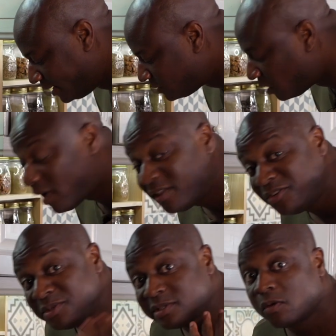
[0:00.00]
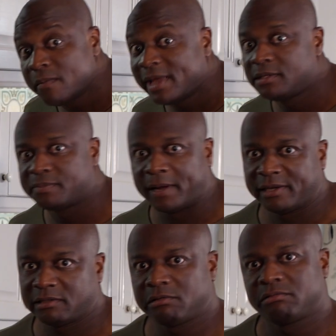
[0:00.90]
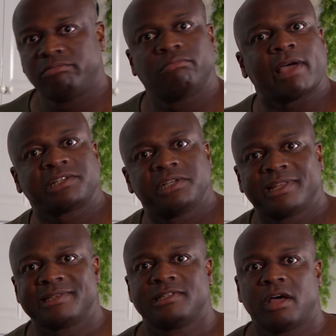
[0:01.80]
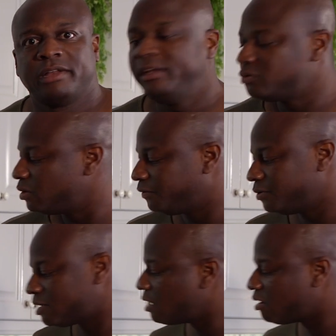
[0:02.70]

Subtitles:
I tell you, I use so many spices. Actually, it does not need to infuse that